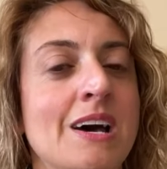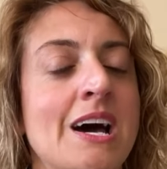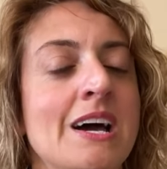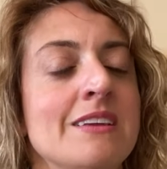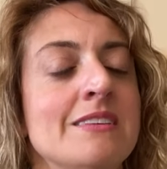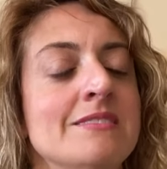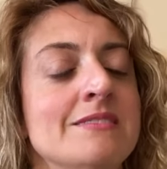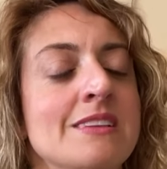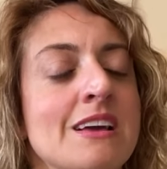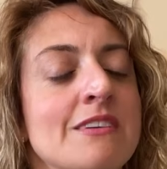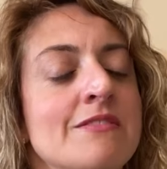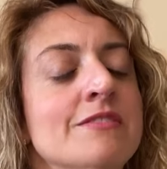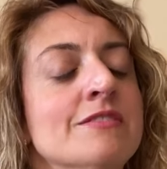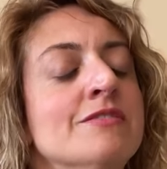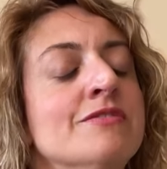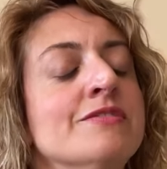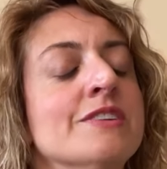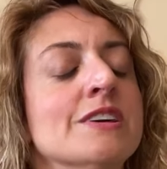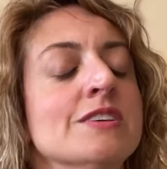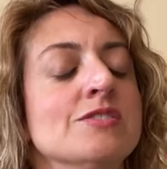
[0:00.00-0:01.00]
I never
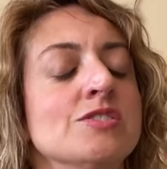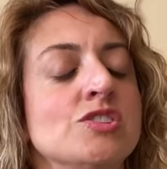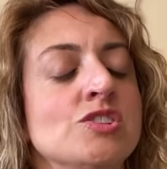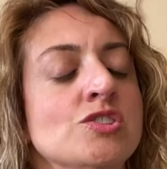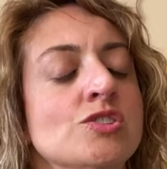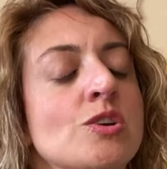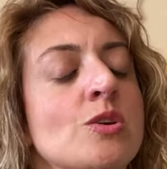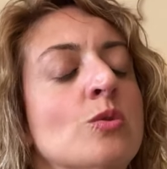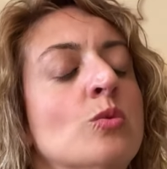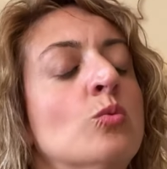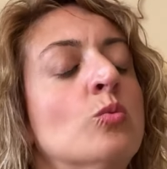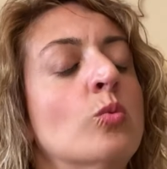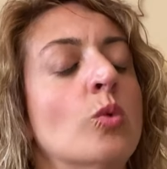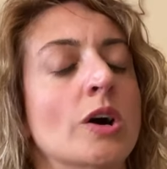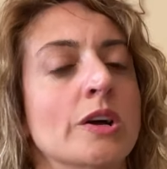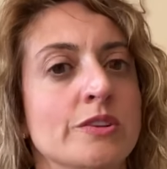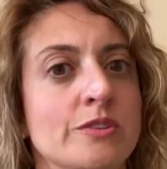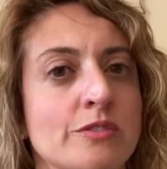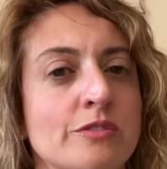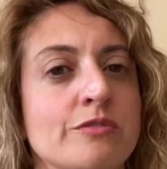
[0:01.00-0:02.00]
felt so
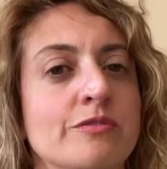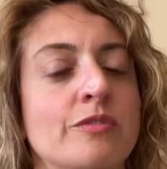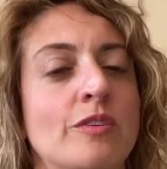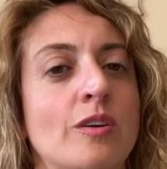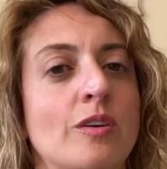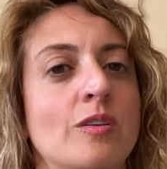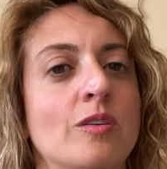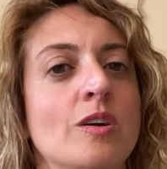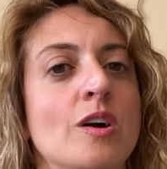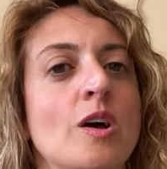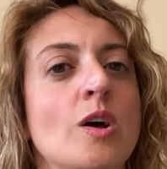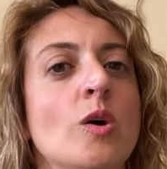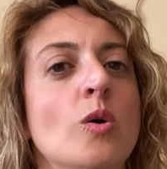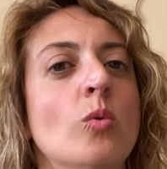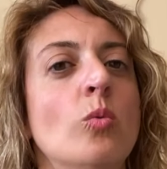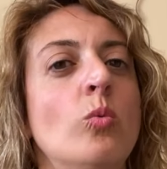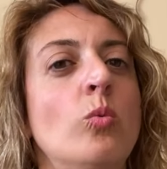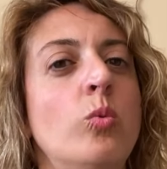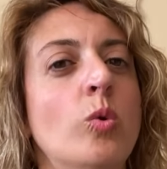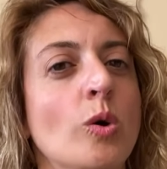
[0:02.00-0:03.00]
wonderful
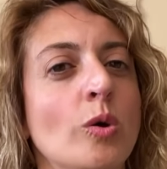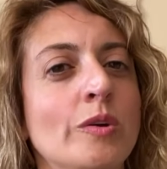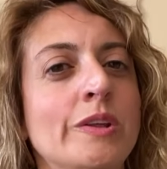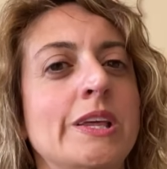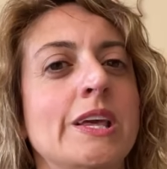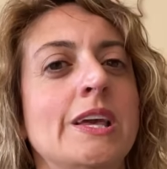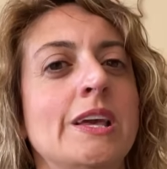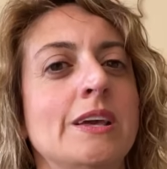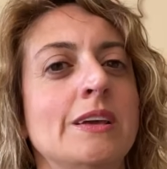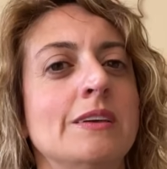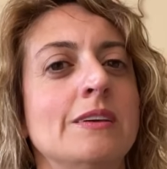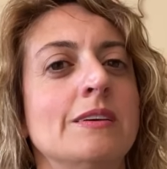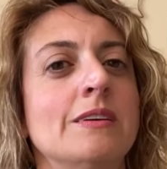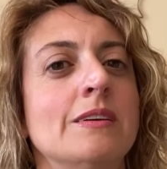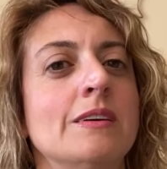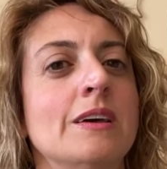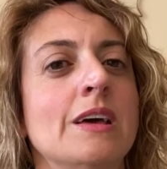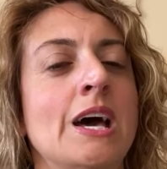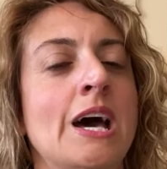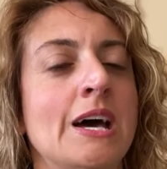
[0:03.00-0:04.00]
working
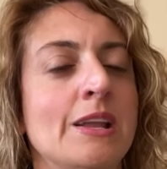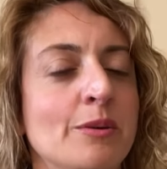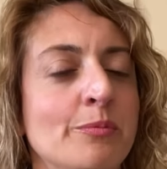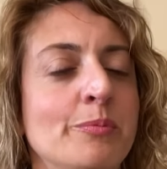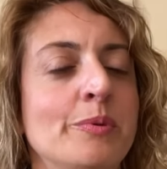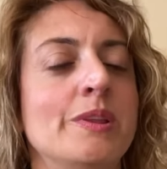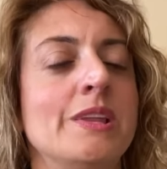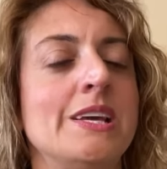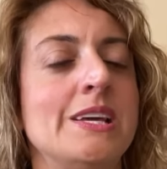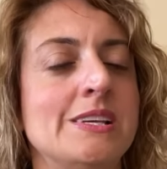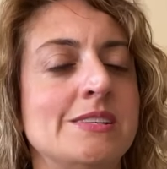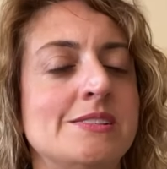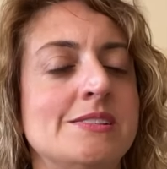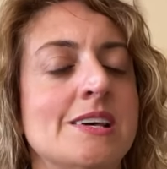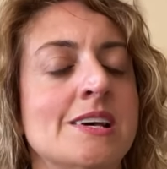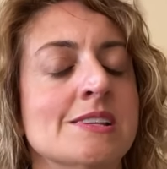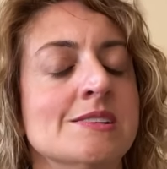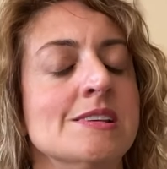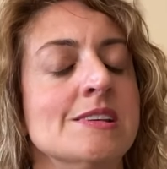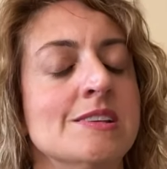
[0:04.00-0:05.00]
at a place
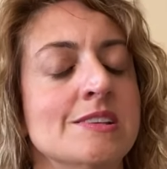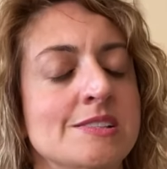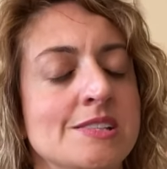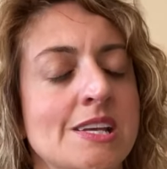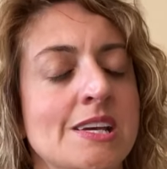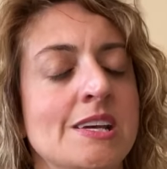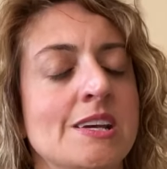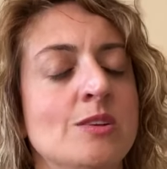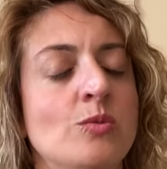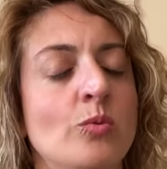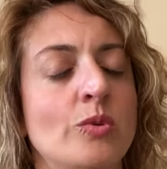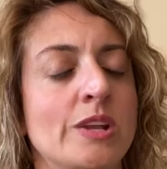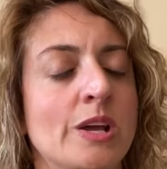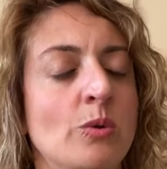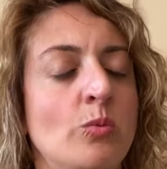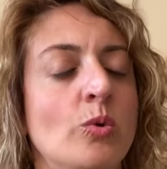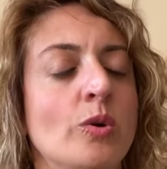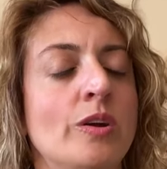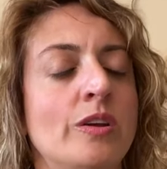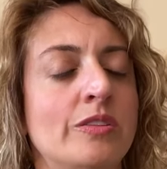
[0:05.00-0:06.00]
as I did when I
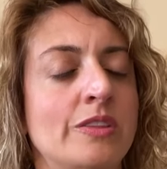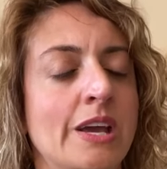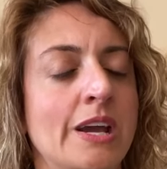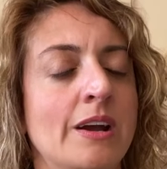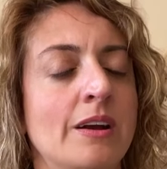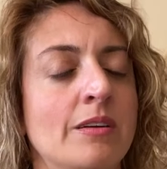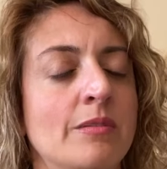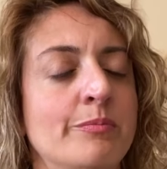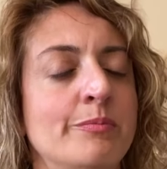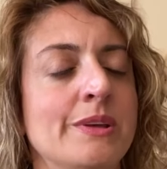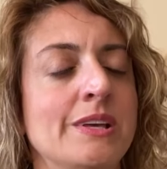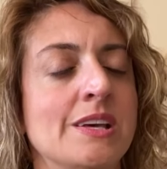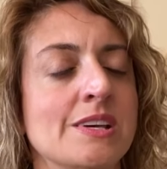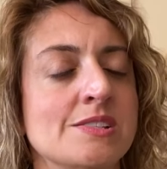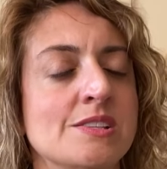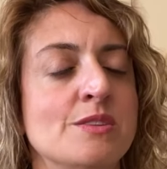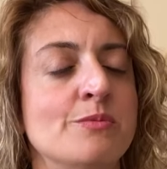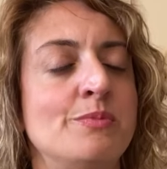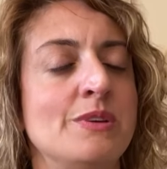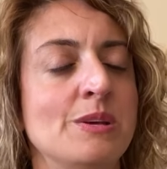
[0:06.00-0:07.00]
worked there
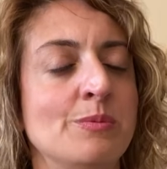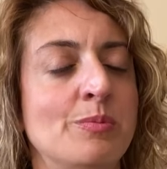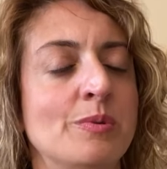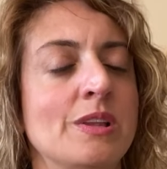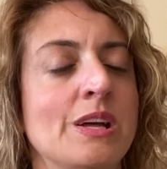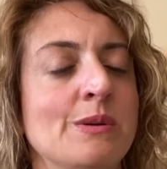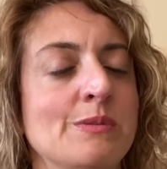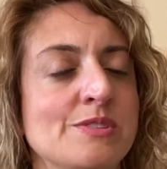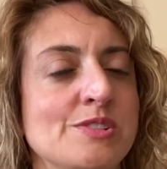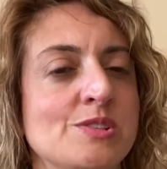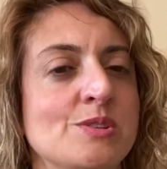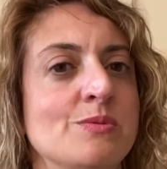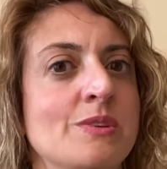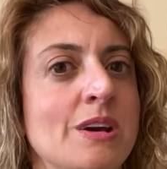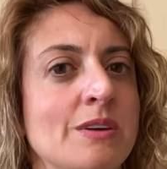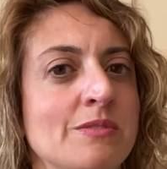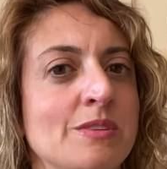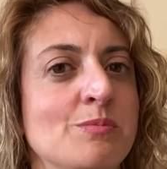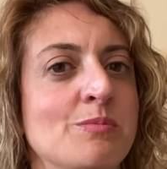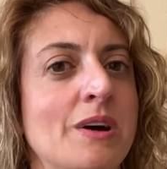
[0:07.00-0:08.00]
because of the people I was
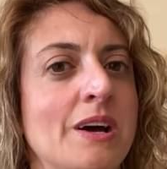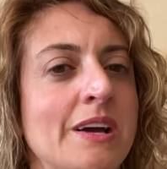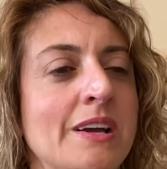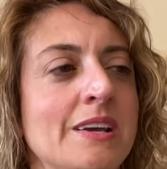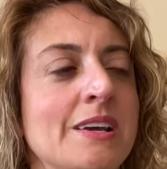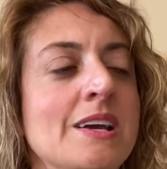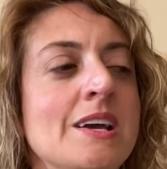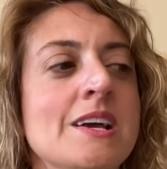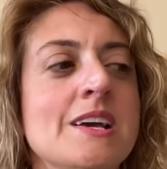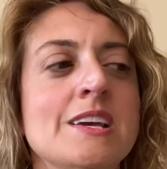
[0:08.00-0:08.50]
surrounded by.